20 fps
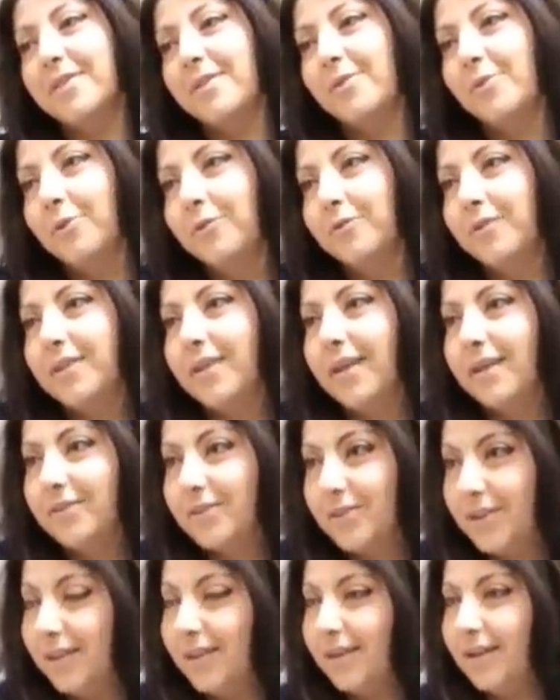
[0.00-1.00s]
Mr. Oldfield,
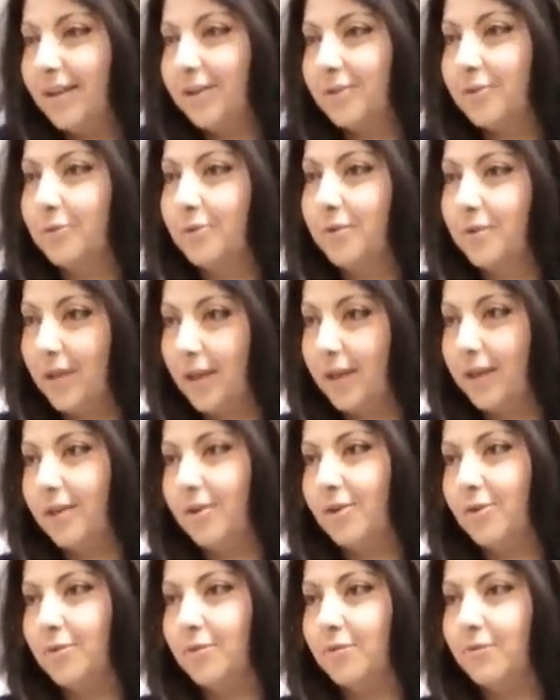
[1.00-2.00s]
I'd really like to
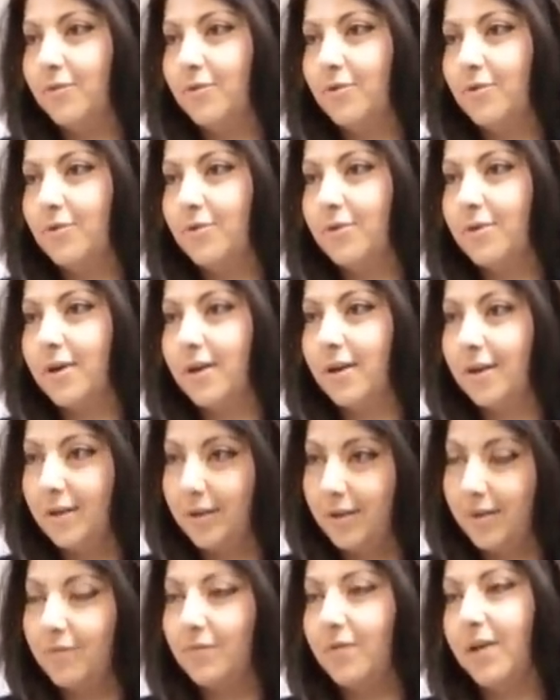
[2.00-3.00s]
thank you for
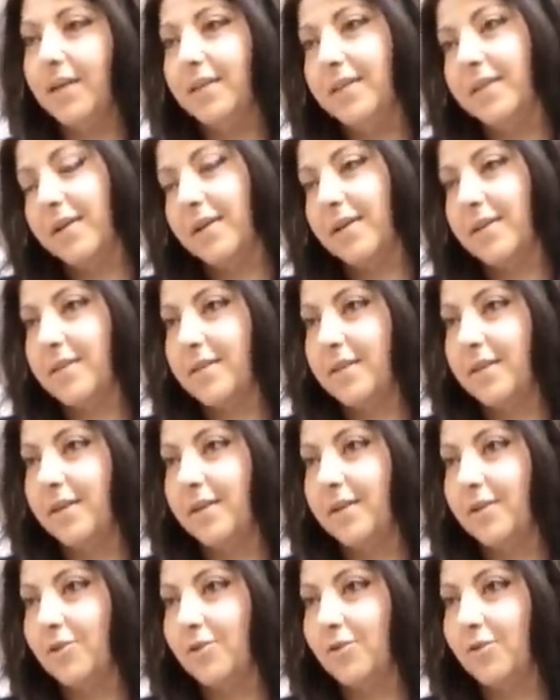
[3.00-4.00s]
inviting us
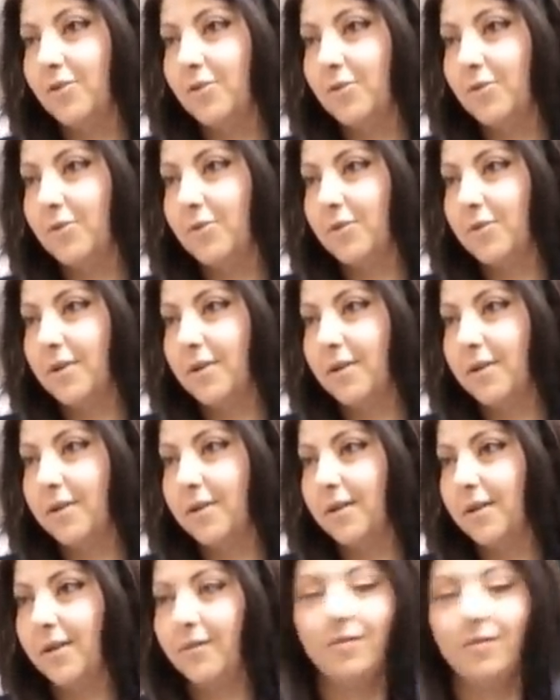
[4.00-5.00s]
here to your
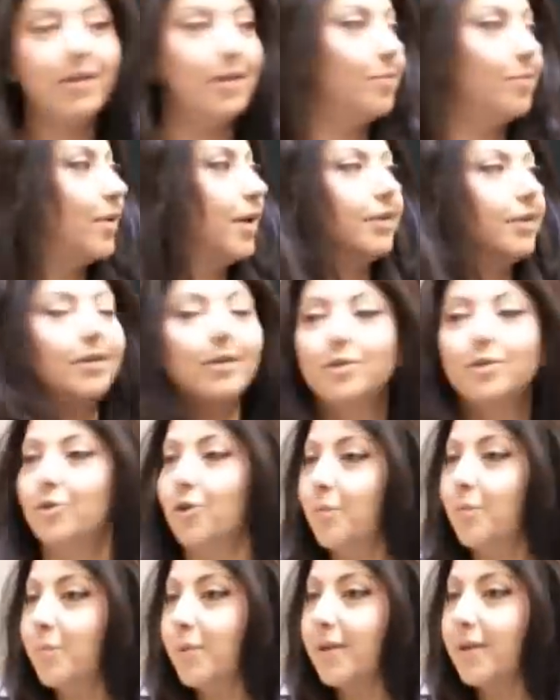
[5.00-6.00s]
lovely bridal
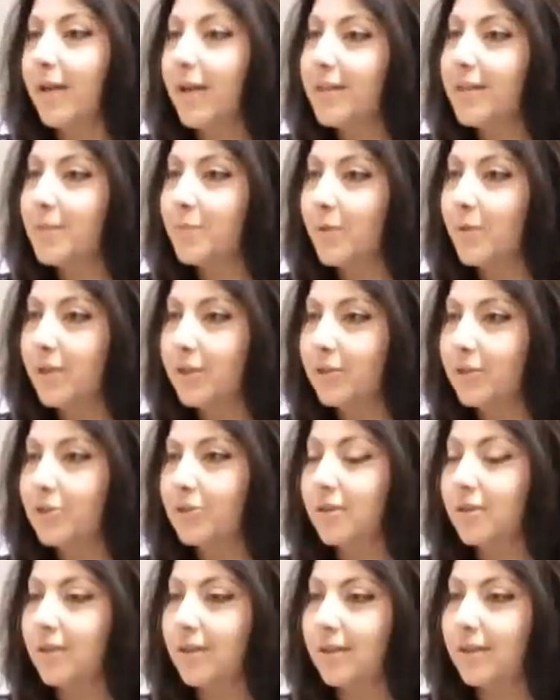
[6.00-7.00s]
shop in Icebridge.
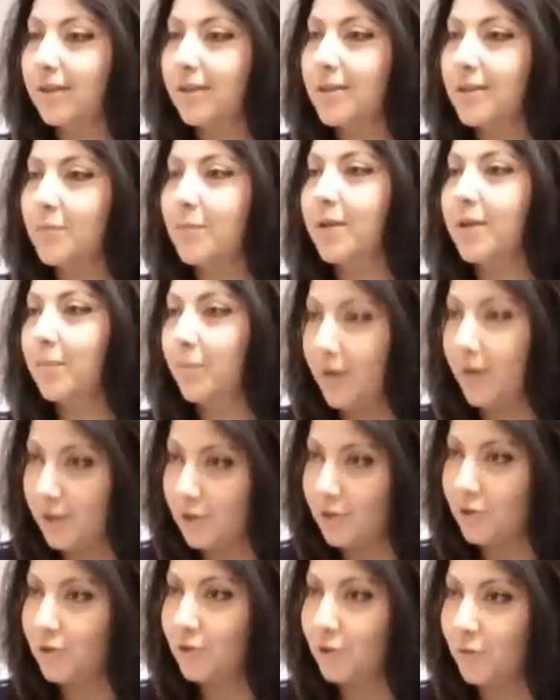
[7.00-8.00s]
It's been a
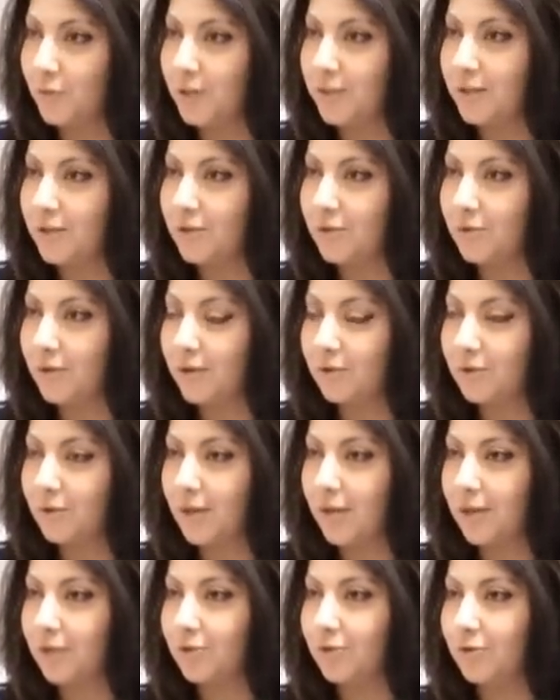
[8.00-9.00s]
pleasure to meet you and to
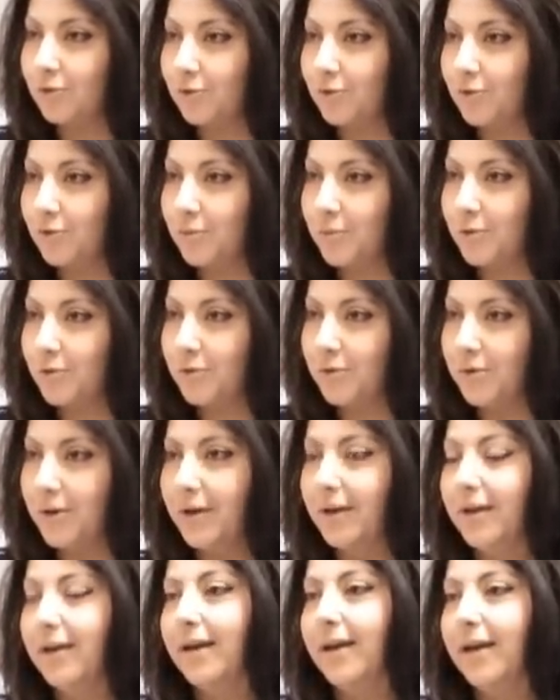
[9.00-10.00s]
get to know you more.
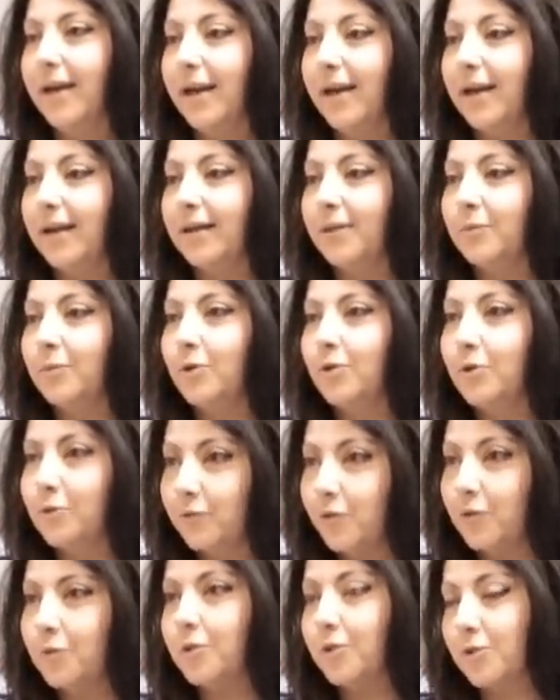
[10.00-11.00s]
And we look
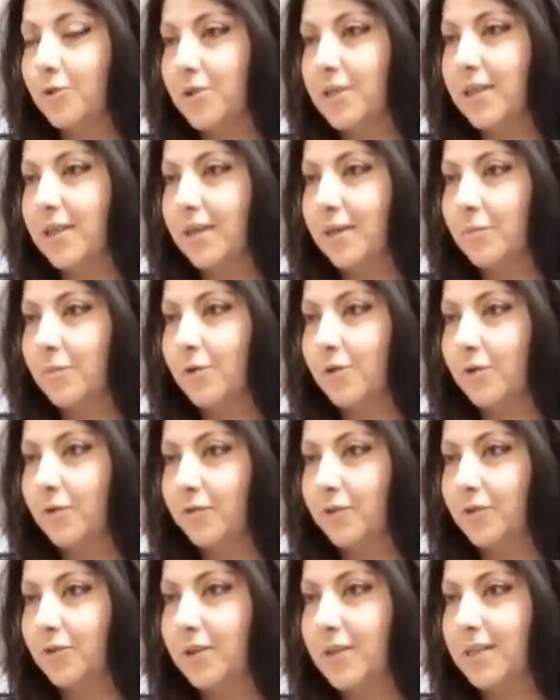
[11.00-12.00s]
forward to seeing more
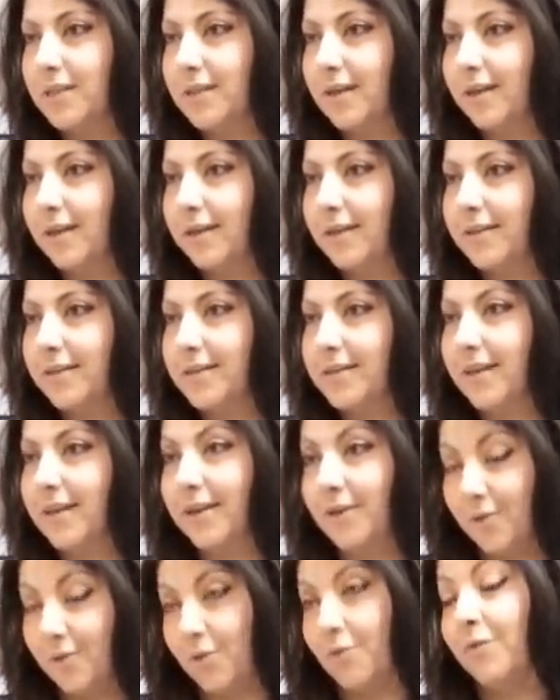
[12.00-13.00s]
of your designs
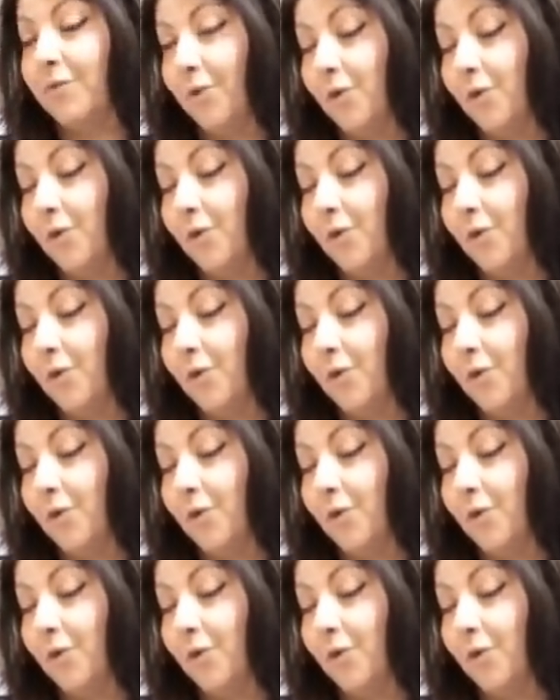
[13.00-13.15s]
and